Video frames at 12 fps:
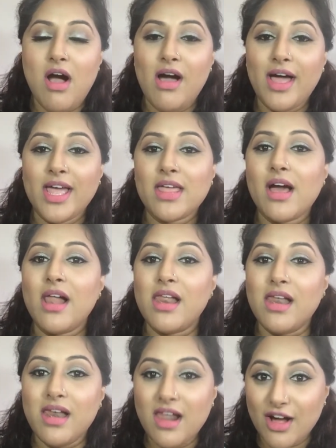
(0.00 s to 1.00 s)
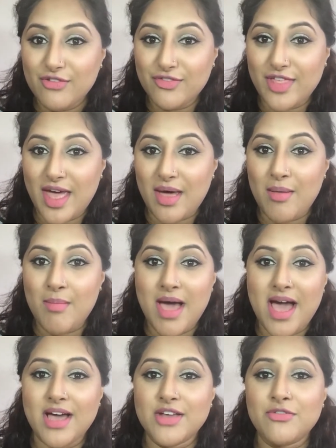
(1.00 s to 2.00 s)
I love them,
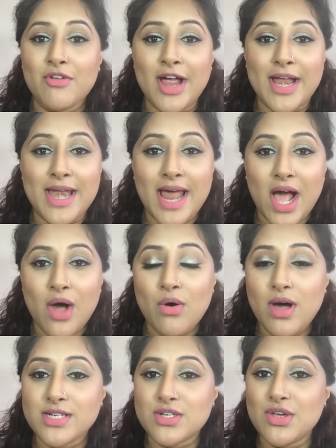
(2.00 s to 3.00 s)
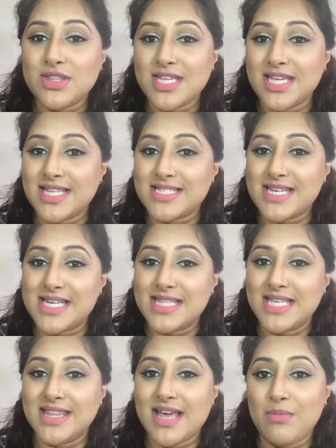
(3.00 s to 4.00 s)
and right now I don't think there's
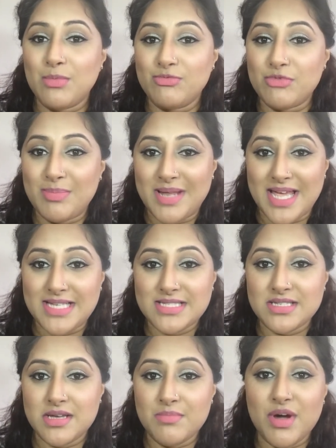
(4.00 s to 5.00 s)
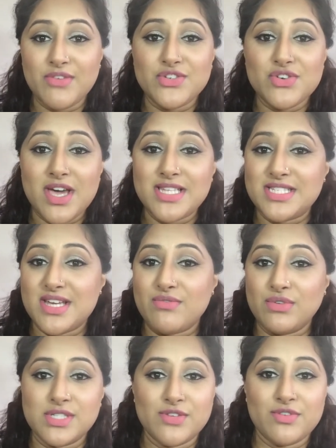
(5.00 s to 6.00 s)
anything that will replace them. I've tried
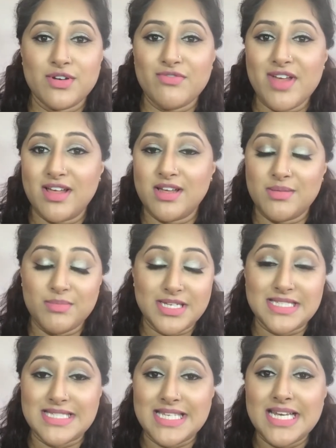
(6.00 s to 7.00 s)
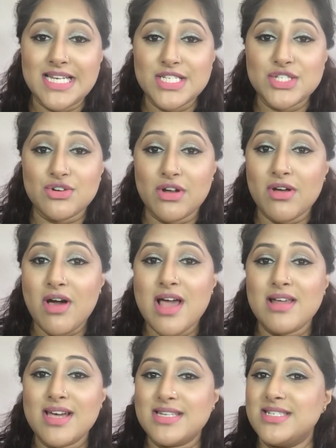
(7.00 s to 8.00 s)
several different concealers /
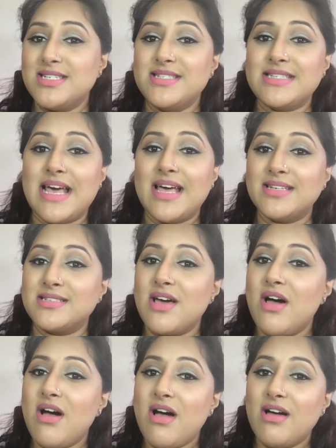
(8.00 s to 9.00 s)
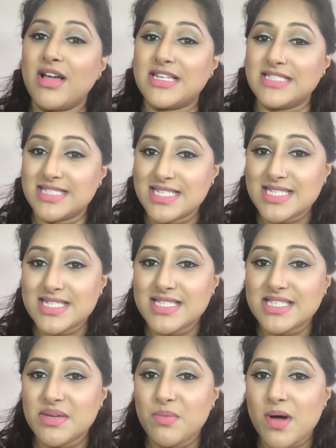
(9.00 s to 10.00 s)
highlighters, and
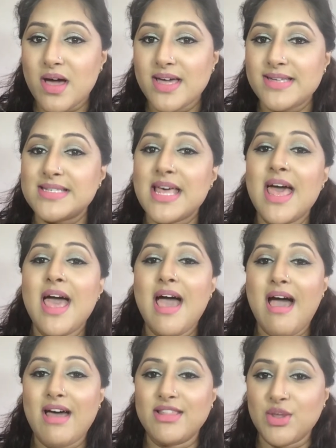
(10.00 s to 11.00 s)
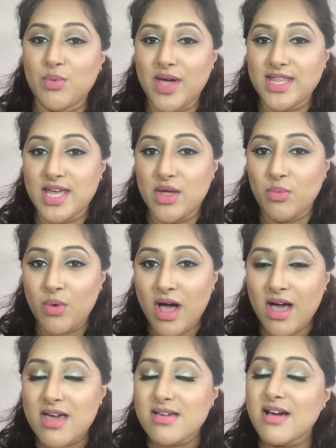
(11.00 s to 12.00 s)
consistency-wise and the way they
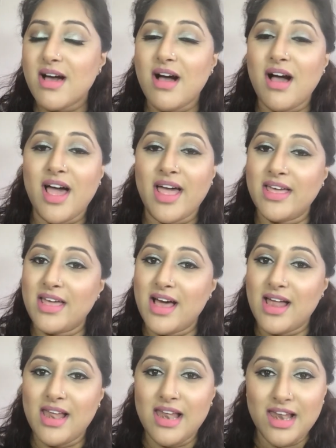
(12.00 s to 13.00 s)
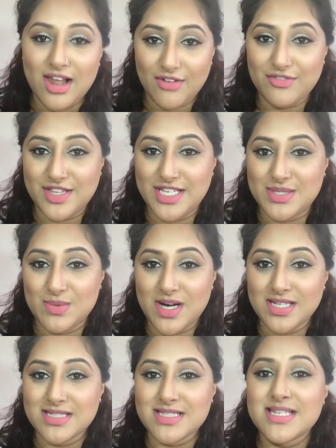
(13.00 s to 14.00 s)
work, I love these
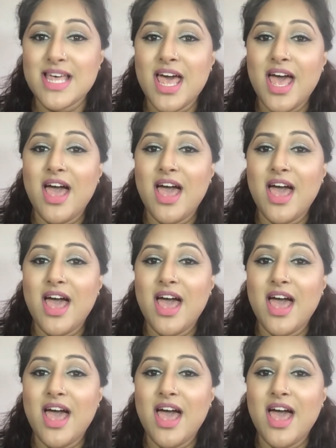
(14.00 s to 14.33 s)
ones.